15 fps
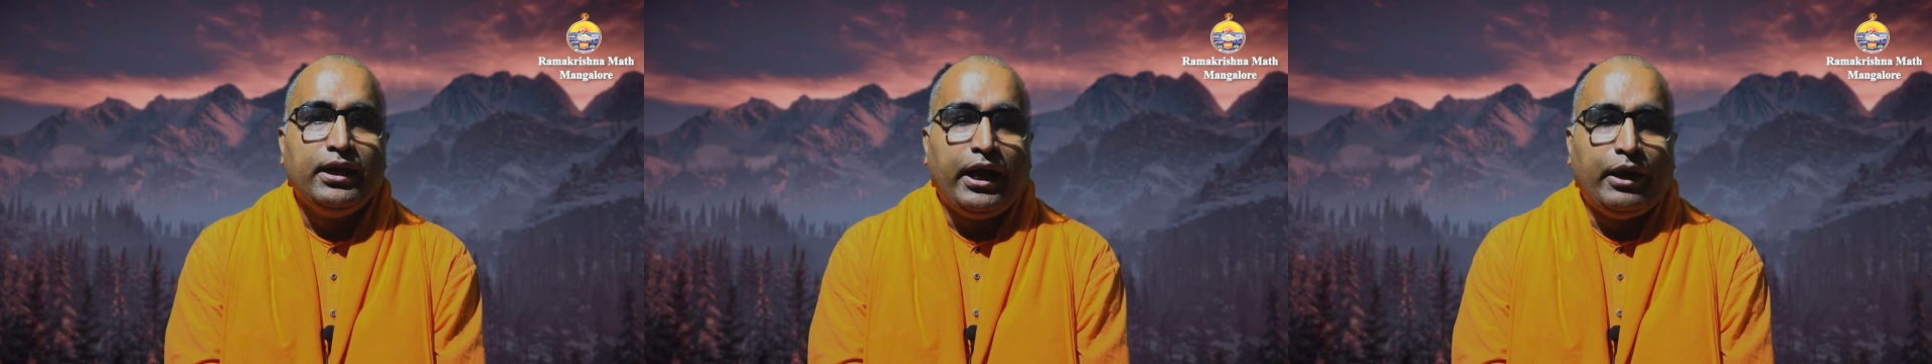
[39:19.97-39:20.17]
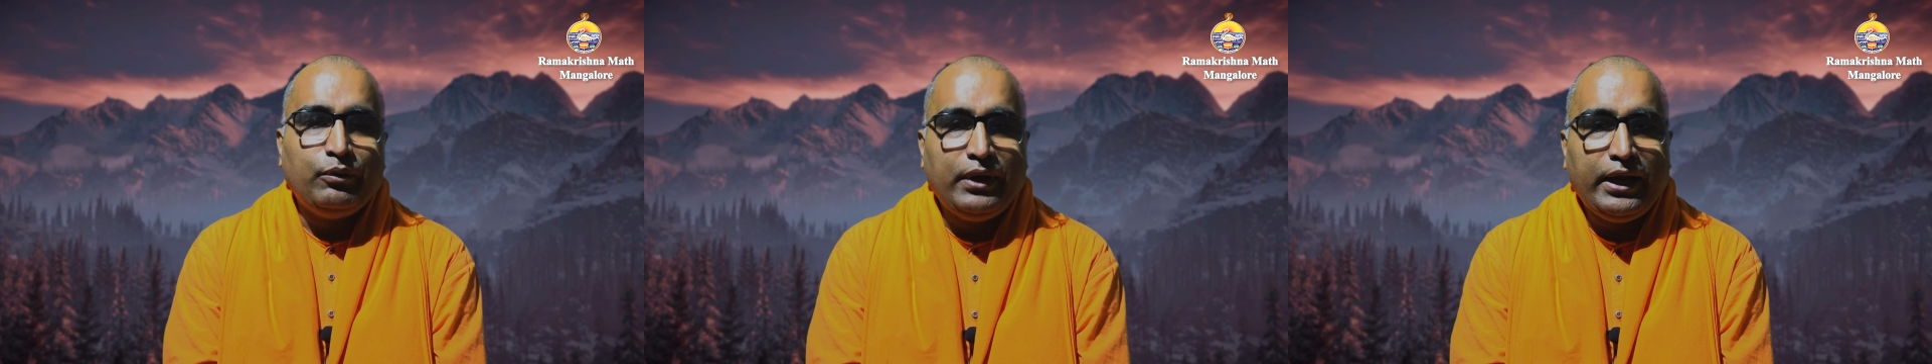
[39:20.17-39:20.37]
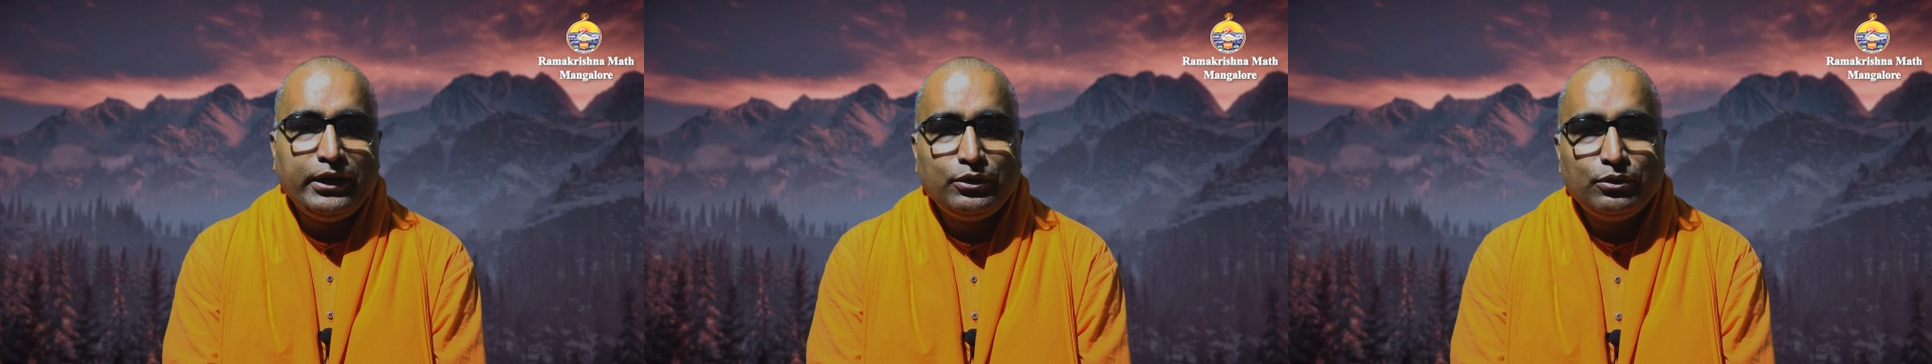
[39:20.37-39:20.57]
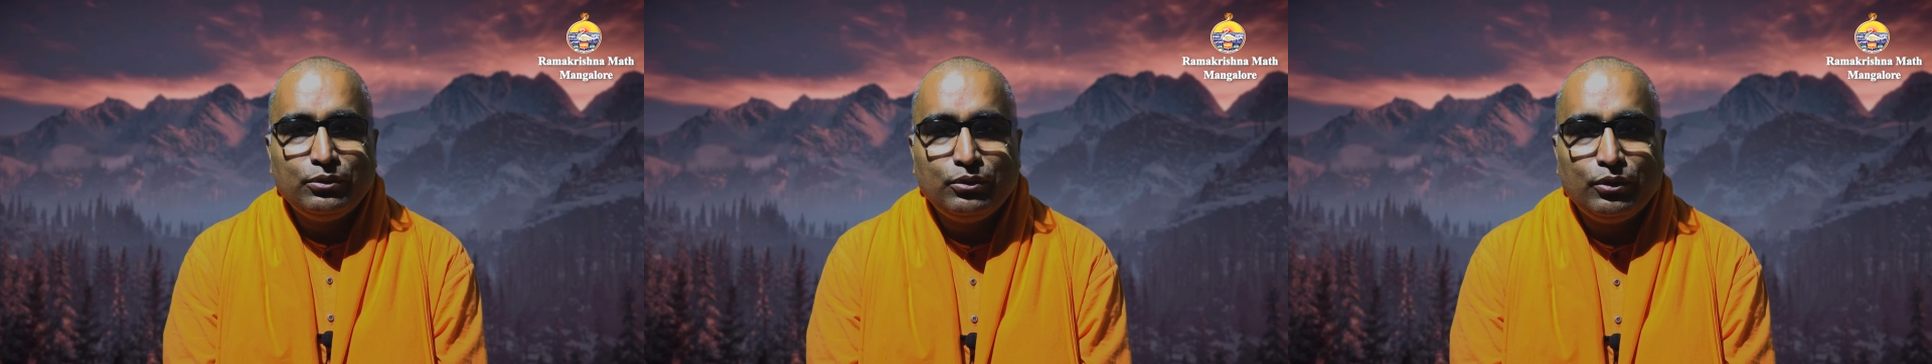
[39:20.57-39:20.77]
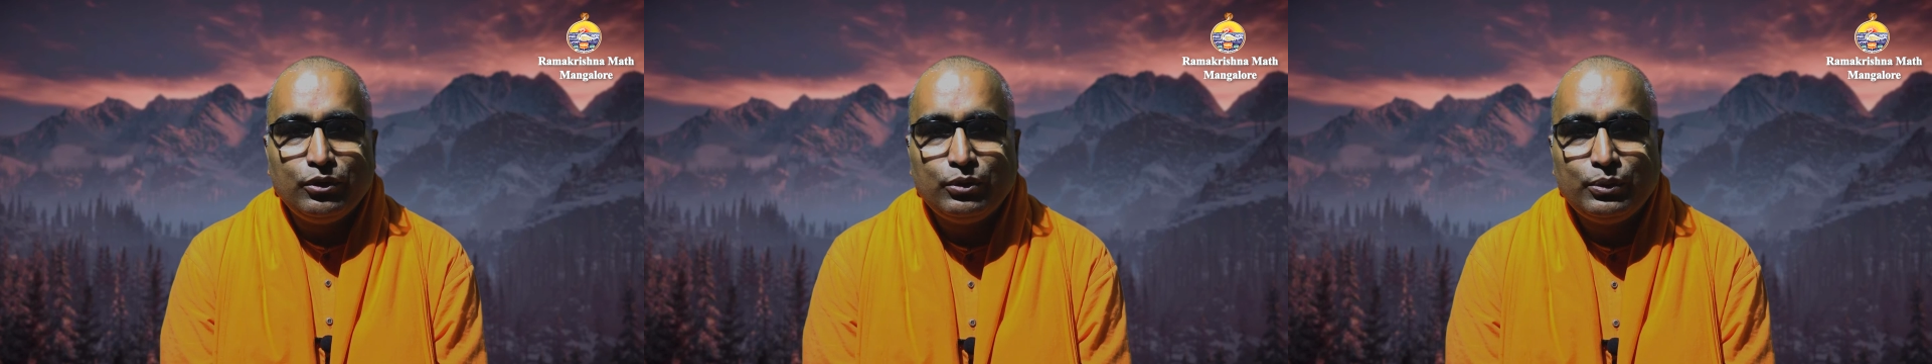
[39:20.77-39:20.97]
I would like to
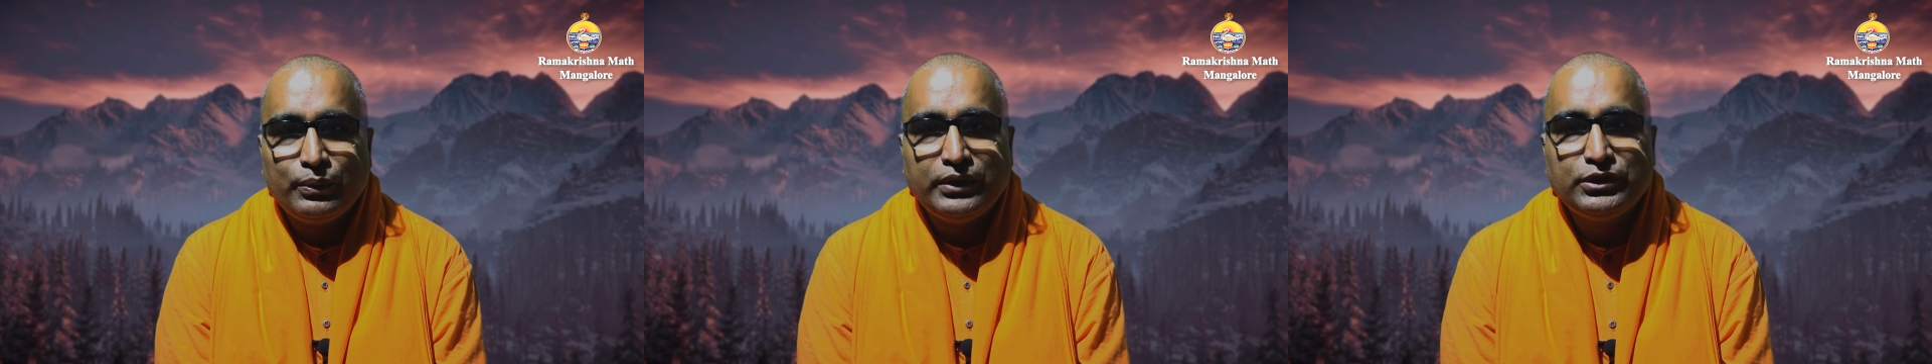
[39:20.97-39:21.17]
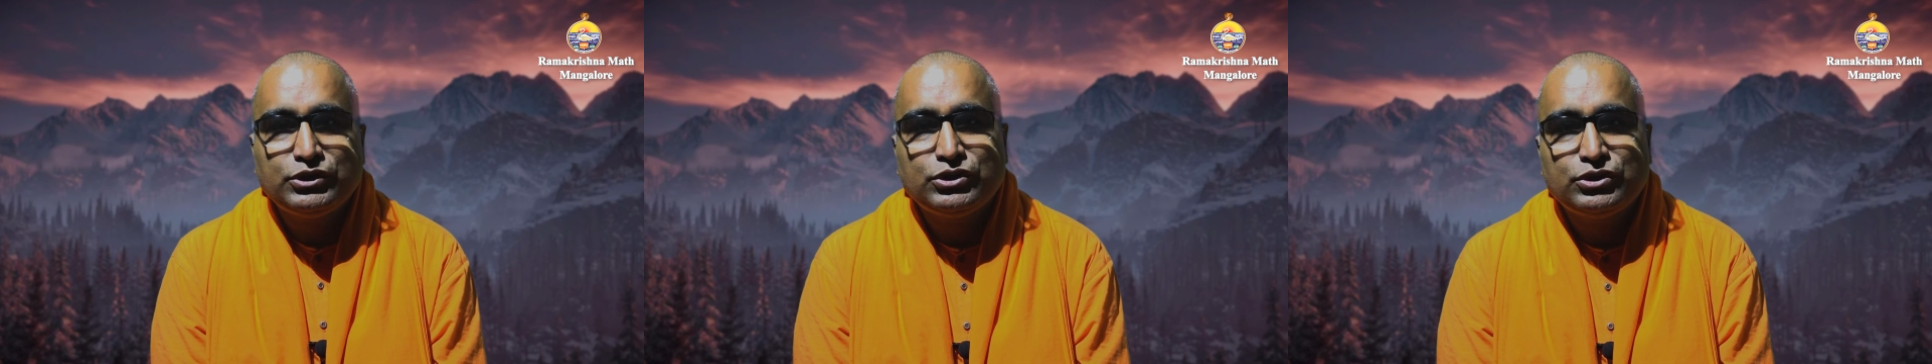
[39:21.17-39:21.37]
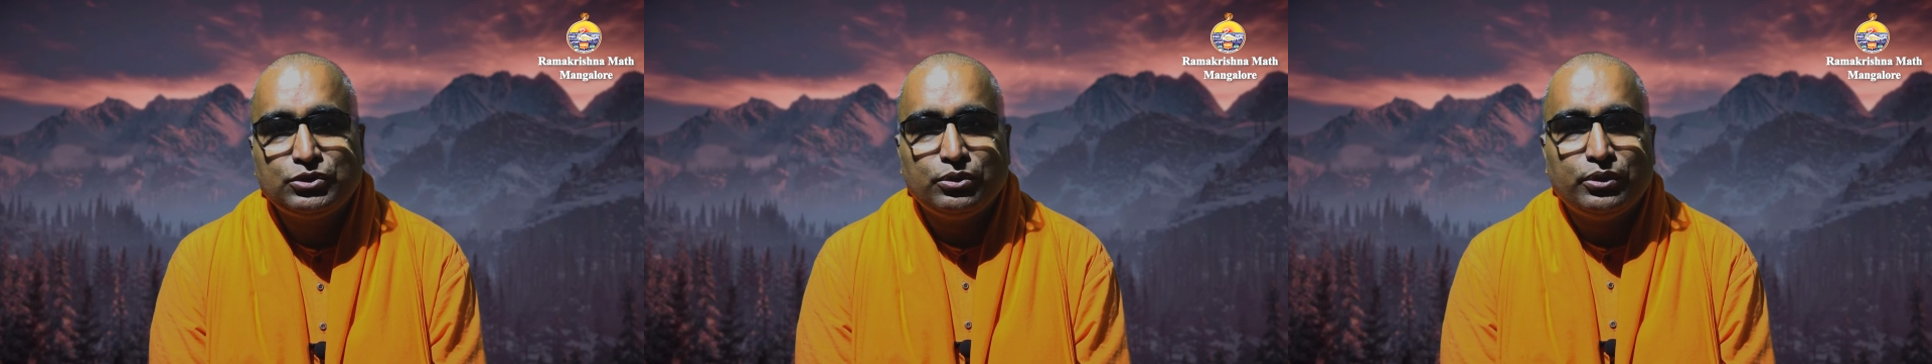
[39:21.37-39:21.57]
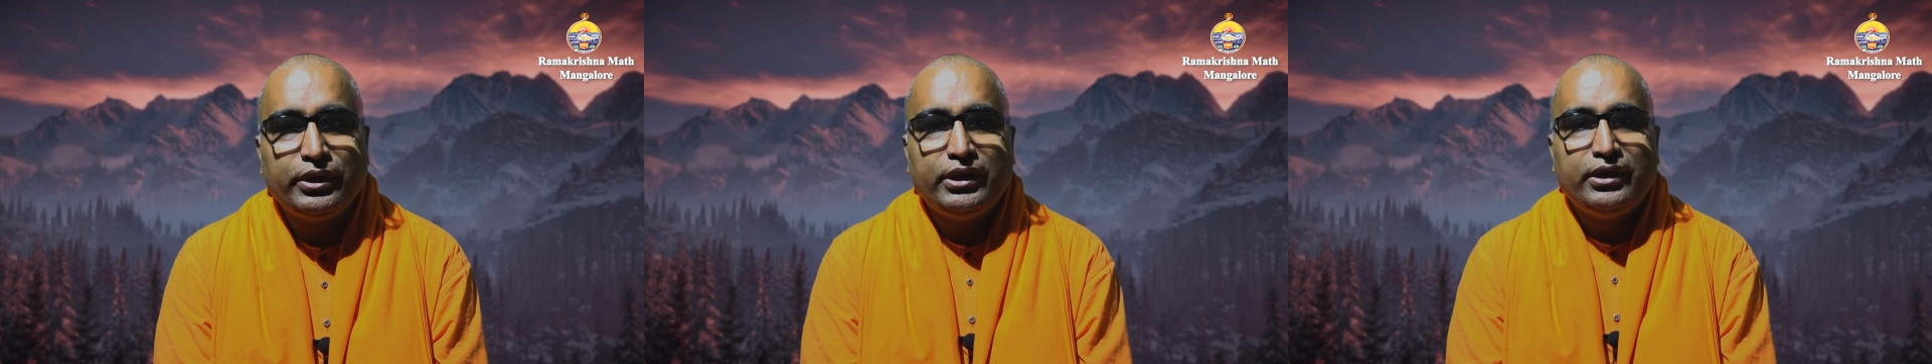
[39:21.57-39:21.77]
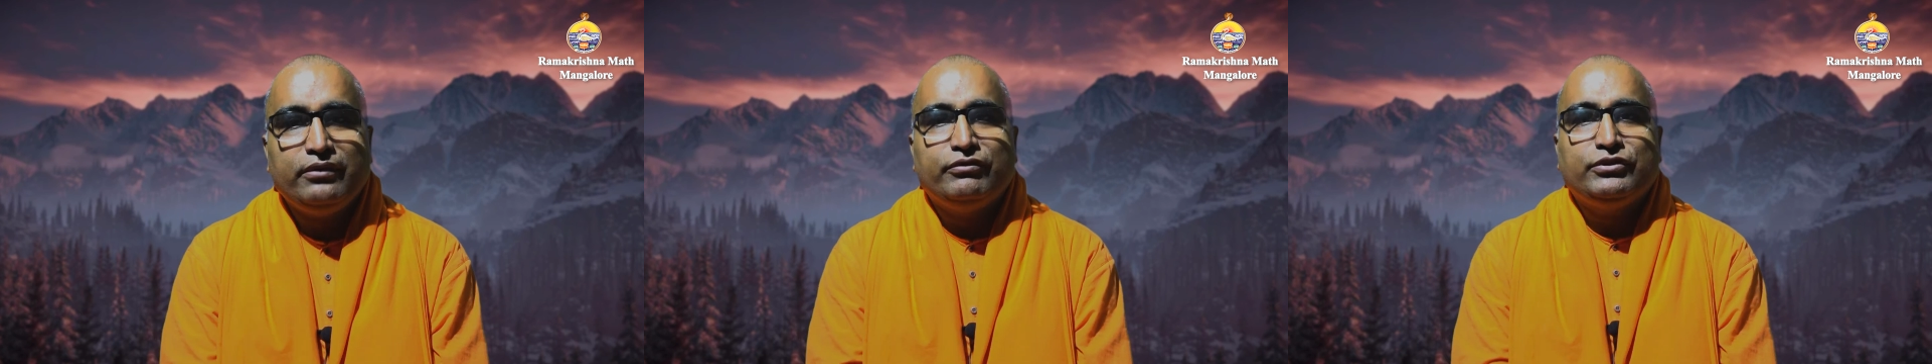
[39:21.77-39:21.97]
quote one
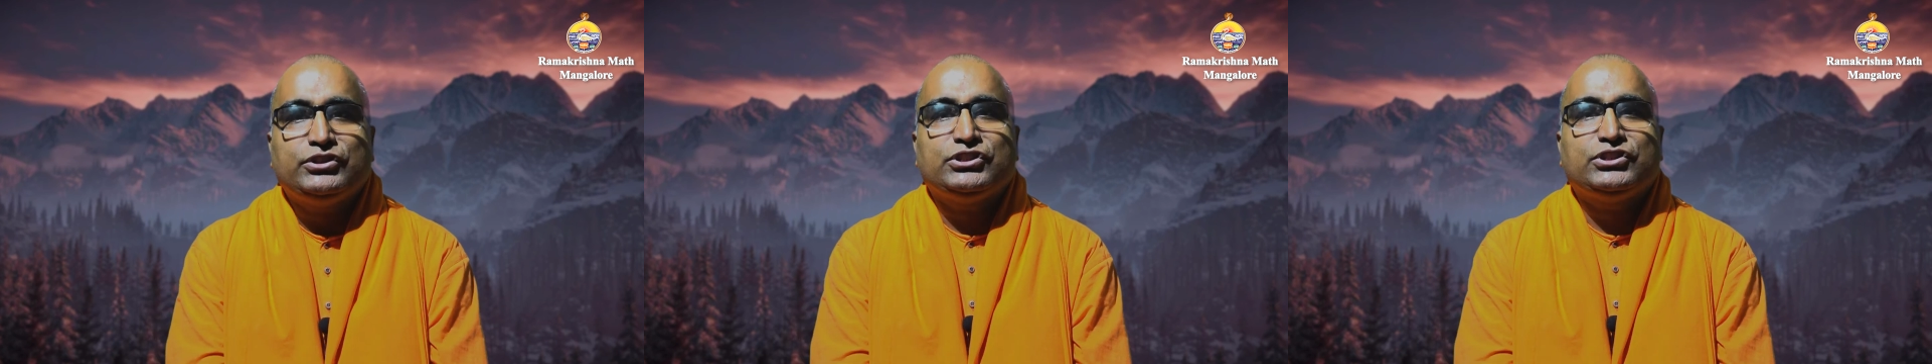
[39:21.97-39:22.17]
story which